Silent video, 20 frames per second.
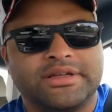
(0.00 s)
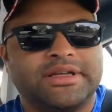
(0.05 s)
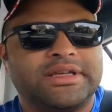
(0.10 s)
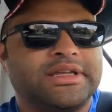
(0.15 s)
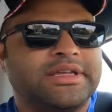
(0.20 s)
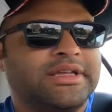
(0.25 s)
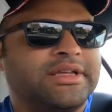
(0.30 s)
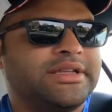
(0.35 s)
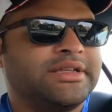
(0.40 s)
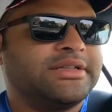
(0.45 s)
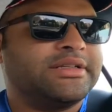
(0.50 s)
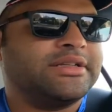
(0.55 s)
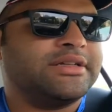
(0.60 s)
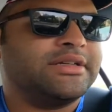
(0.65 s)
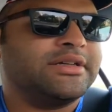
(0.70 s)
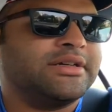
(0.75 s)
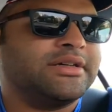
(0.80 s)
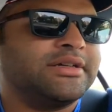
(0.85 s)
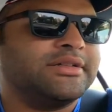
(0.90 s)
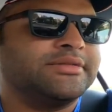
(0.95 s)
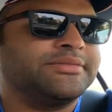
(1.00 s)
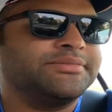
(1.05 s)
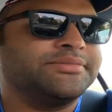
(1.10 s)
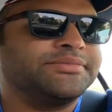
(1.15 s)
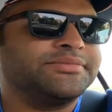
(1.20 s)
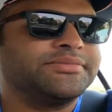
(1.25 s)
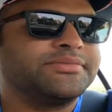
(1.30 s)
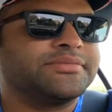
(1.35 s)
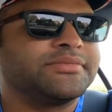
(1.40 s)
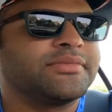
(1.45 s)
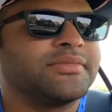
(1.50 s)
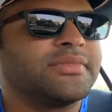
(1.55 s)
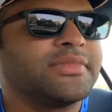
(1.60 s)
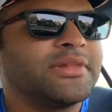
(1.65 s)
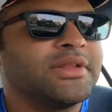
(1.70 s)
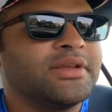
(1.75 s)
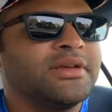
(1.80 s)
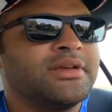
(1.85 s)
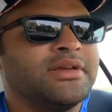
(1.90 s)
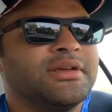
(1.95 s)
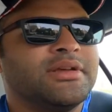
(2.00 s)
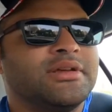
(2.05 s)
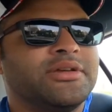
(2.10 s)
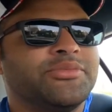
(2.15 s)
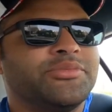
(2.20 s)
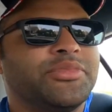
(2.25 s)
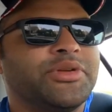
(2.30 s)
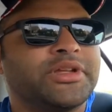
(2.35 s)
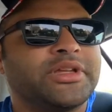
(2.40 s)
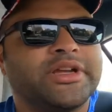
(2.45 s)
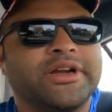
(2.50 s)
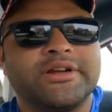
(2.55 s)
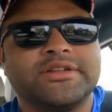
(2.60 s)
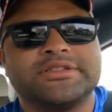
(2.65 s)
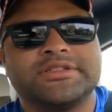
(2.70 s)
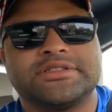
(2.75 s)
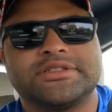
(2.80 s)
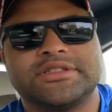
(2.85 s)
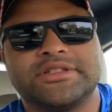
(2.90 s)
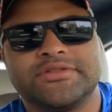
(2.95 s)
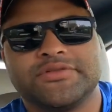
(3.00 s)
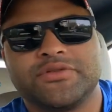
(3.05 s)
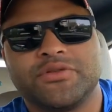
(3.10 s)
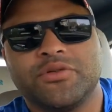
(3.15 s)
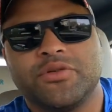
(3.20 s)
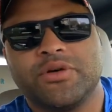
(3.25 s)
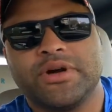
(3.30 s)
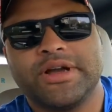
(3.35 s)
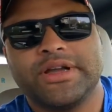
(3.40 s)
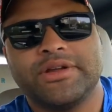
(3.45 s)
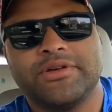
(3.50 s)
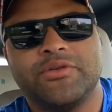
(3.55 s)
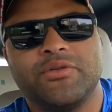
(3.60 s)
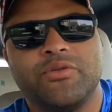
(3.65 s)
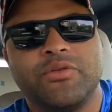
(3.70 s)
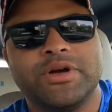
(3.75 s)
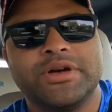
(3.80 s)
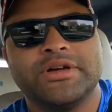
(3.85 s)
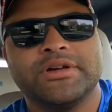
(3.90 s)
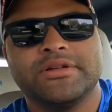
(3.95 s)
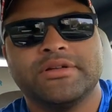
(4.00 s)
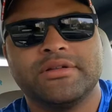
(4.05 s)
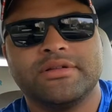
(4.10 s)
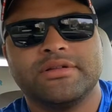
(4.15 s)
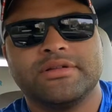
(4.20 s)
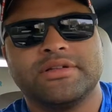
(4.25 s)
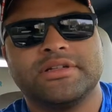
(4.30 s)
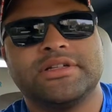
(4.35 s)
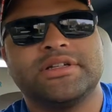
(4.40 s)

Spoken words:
And but it carries itself quite well.